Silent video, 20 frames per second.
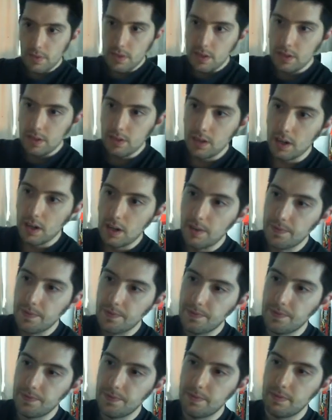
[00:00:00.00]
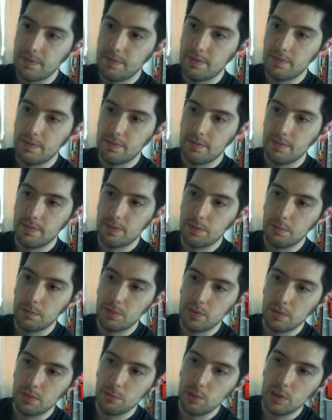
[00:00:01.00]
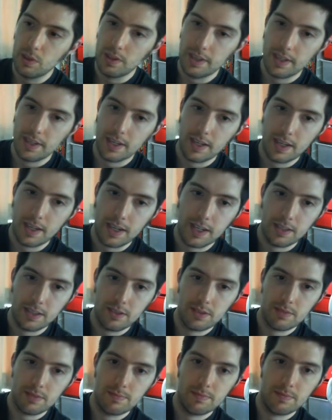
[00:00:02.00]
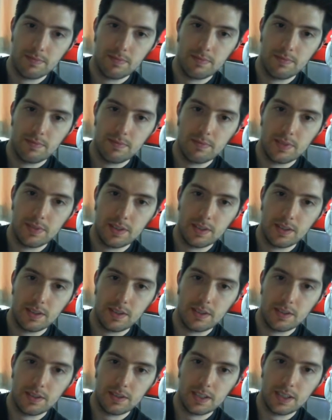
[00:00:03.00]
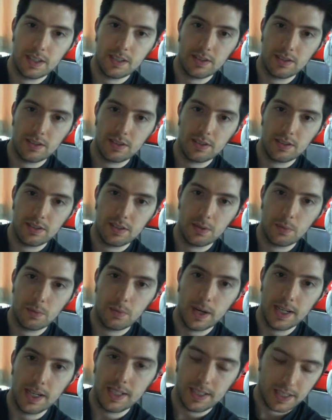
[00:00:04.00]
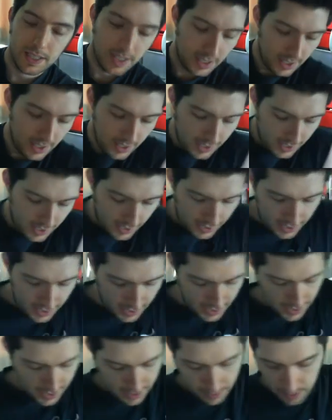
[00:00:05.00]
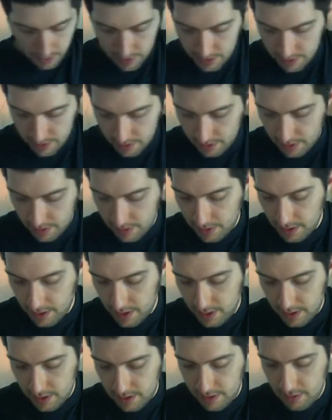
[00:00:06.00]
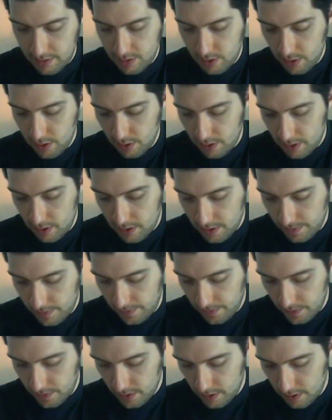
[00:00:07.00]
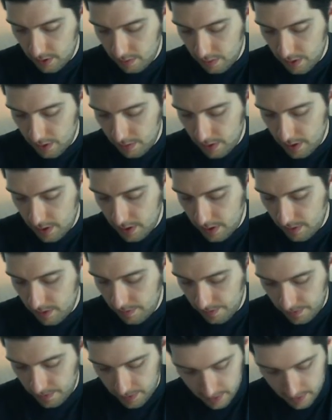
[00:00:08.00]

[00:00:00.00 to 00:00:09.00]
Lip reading: He's got some sort of moulded in hands that you can't see because he's too white, which will hold his swords. So I'll just pop in now.